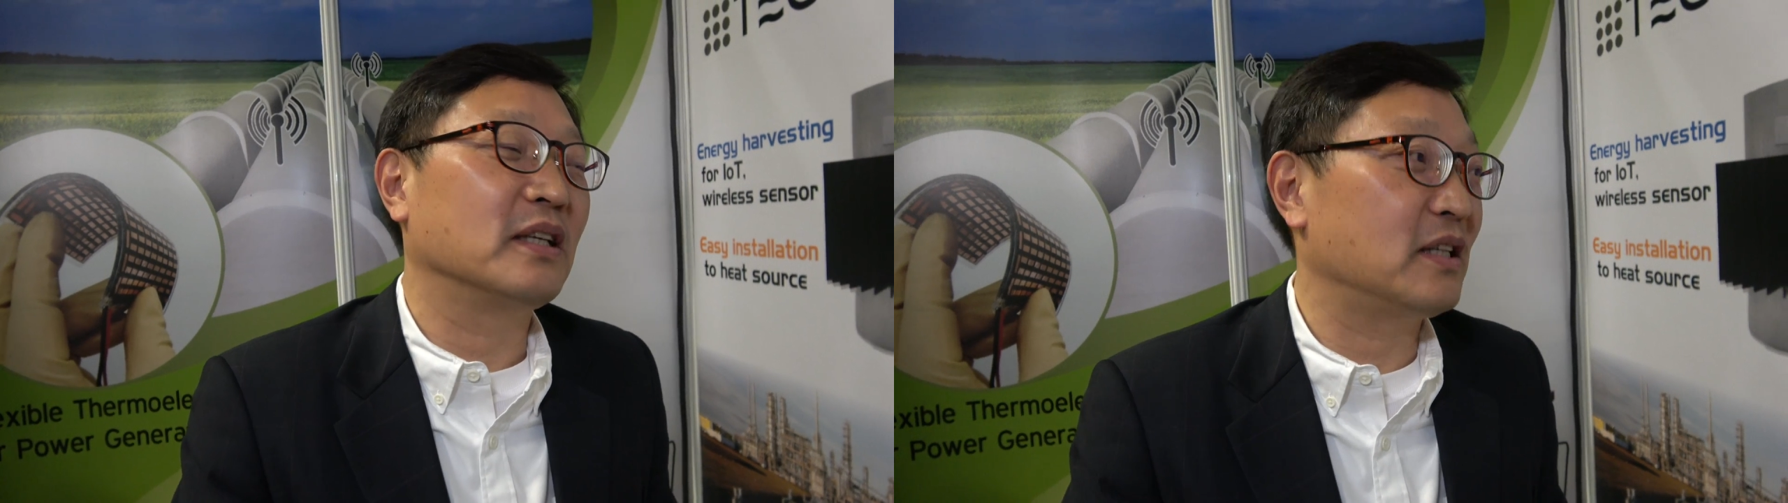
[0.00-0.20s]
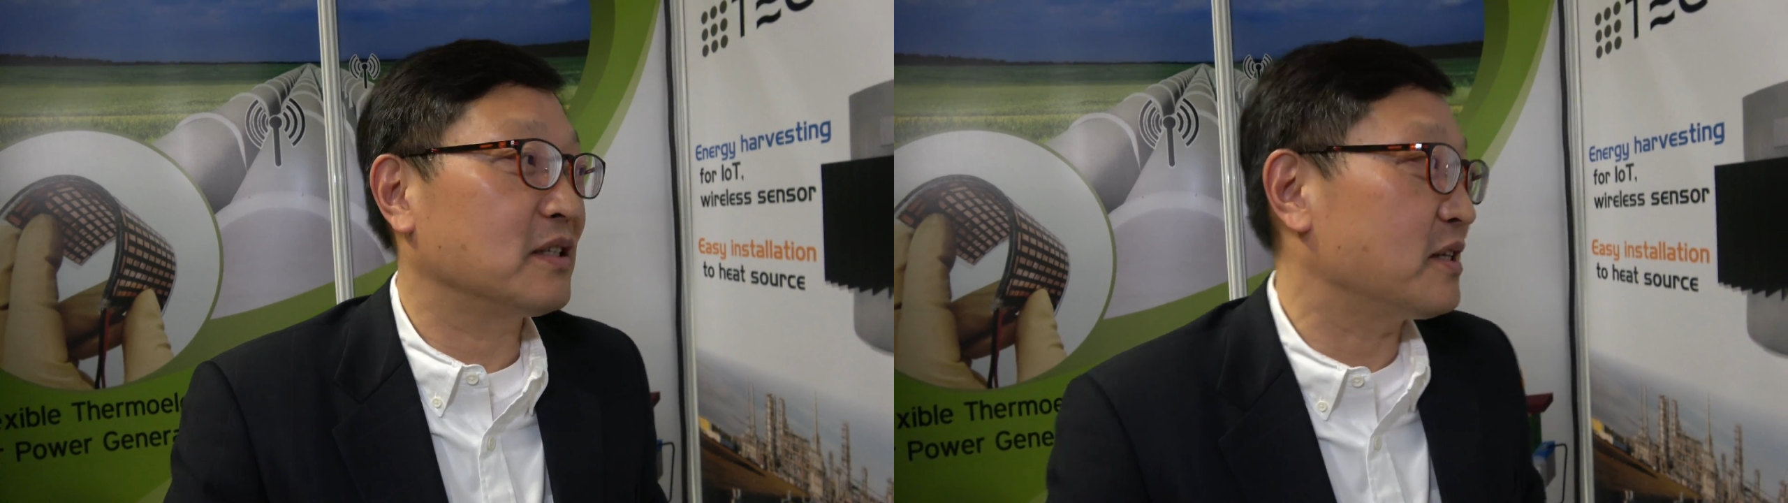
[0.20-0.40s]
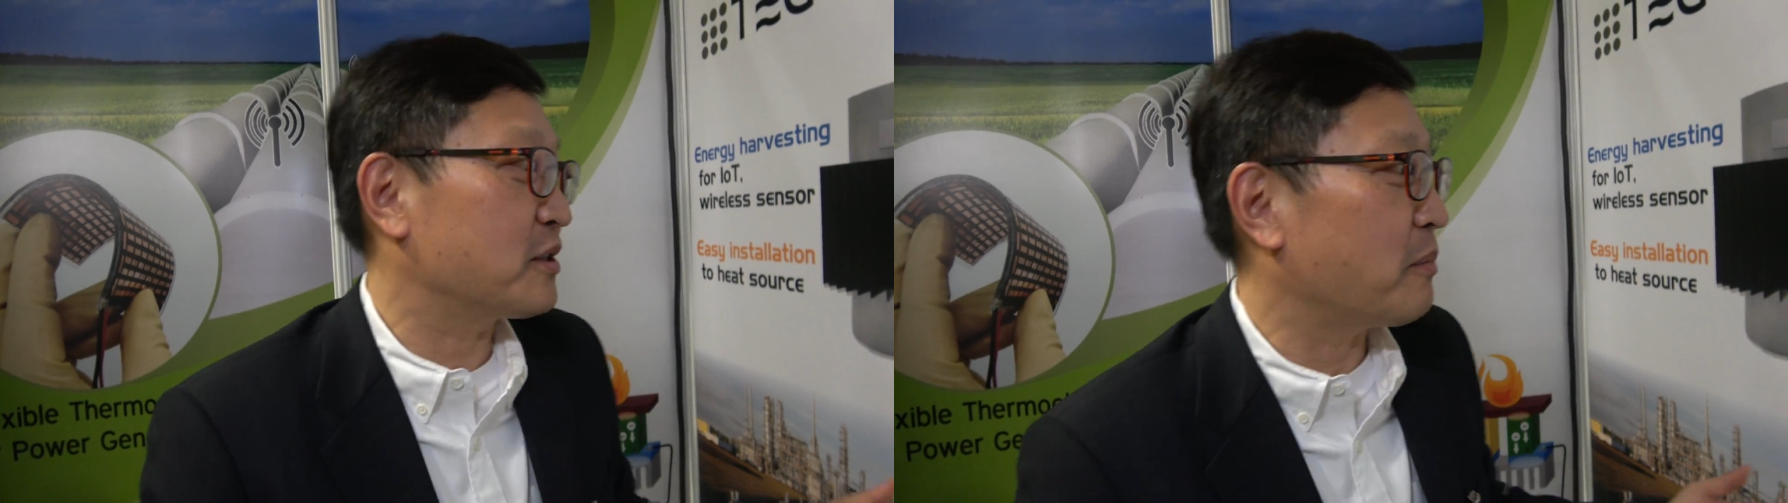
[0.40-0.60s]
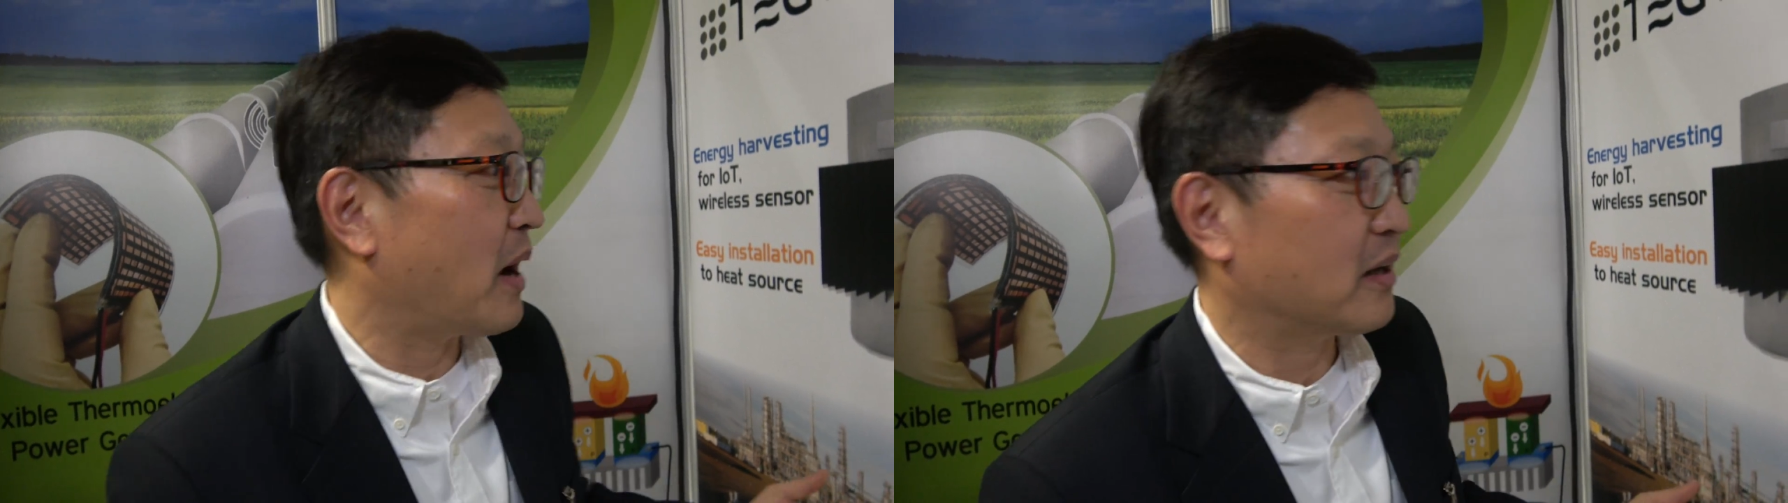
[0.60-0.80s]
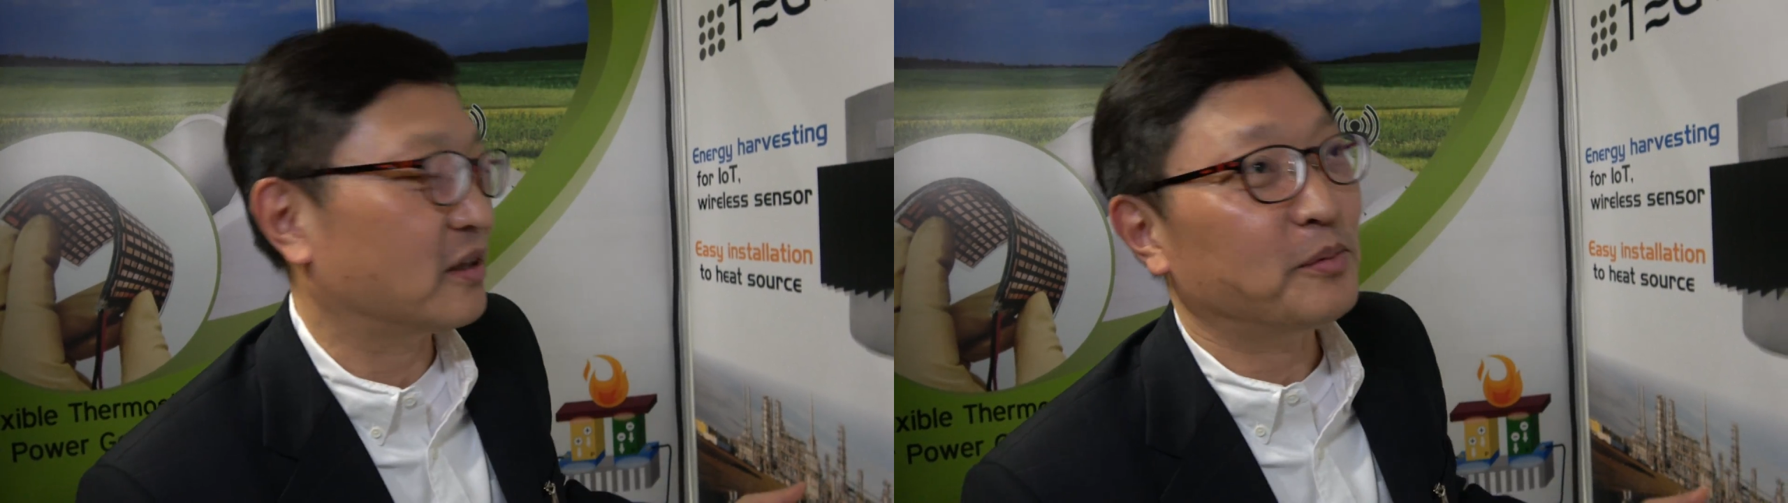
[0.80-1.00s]
This is
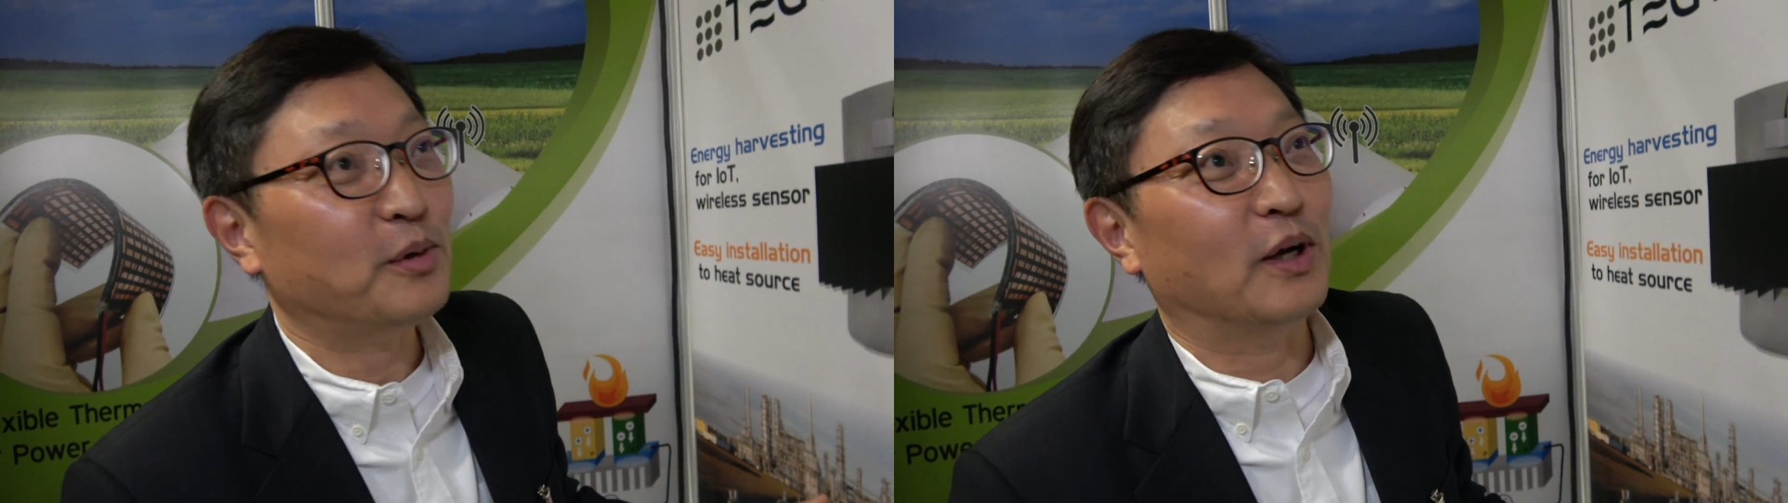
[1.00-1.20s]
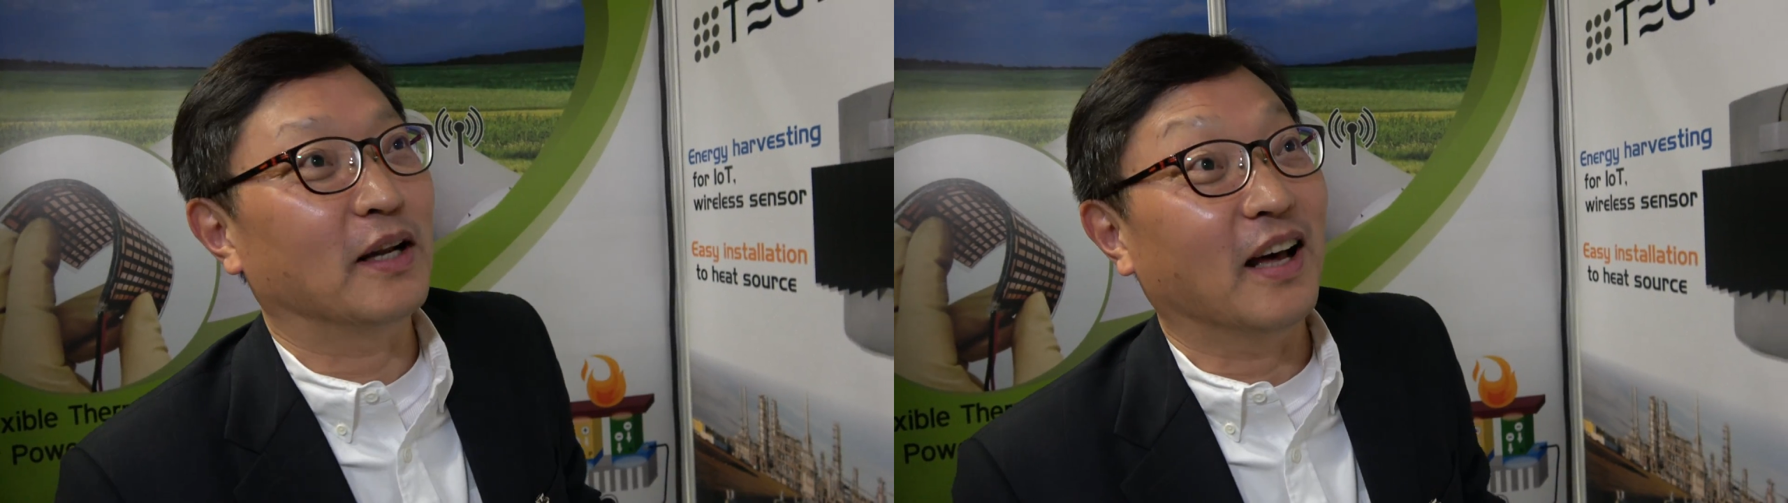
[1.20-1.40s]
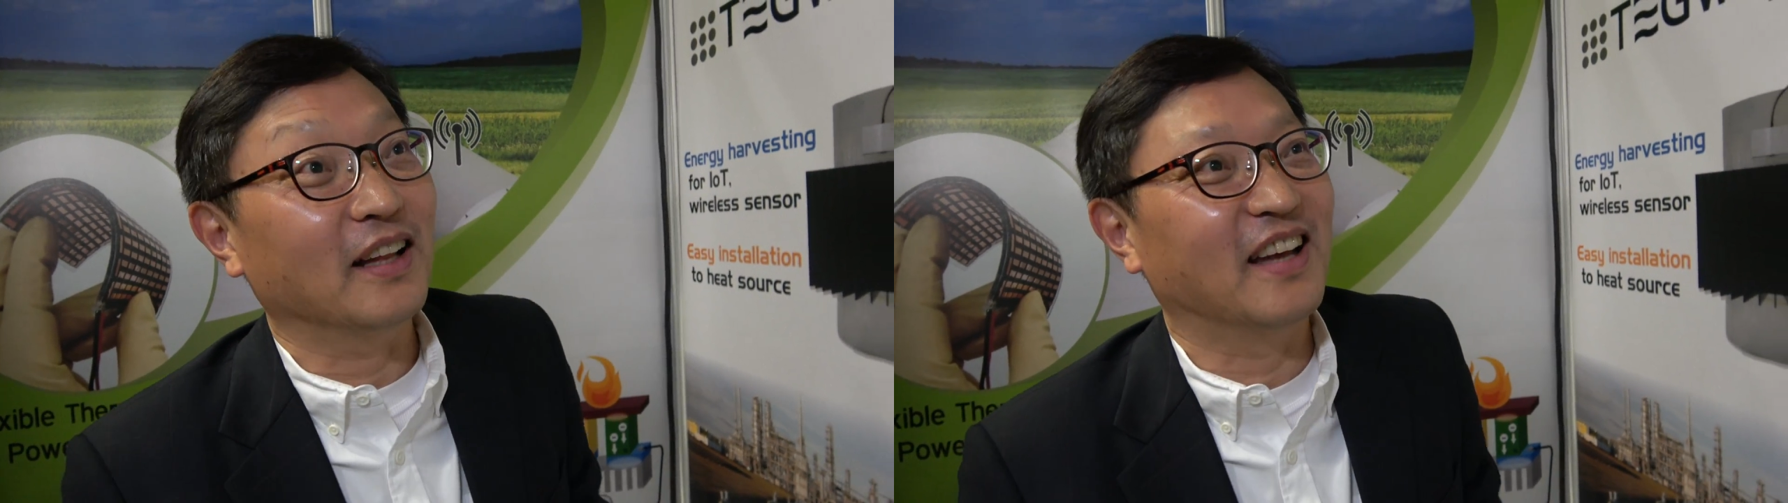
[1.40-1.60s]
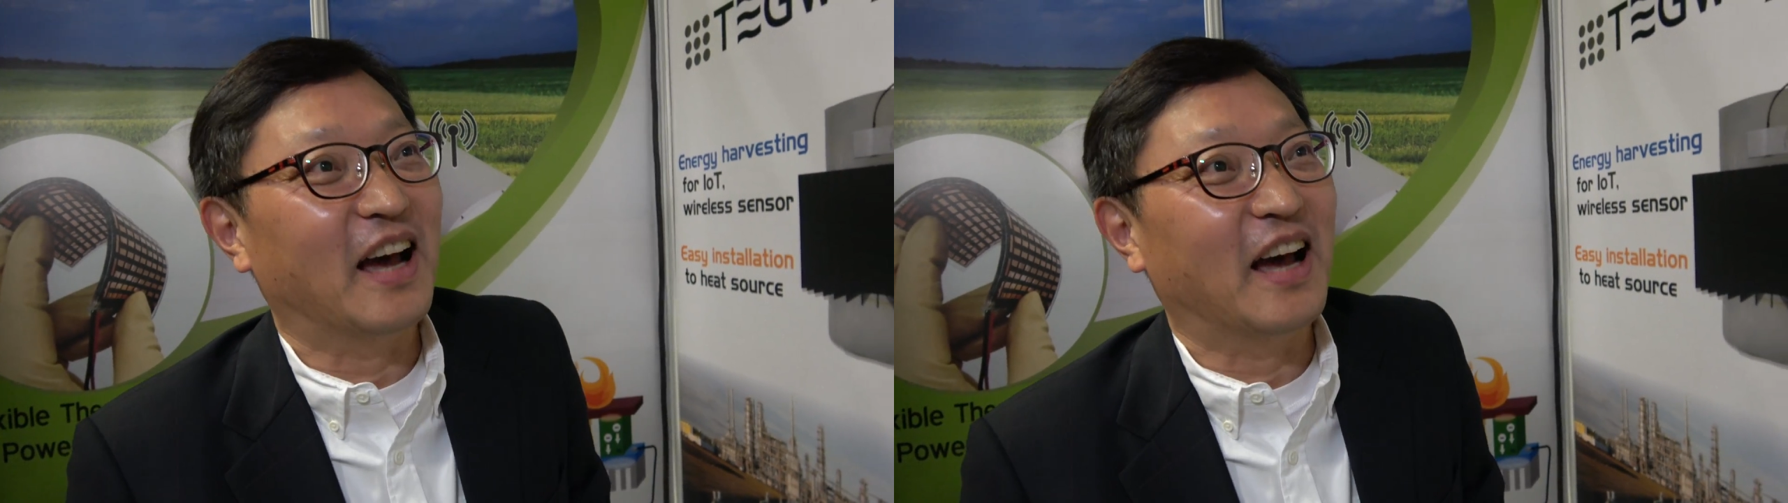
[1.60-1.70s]
marketable or not? Uh,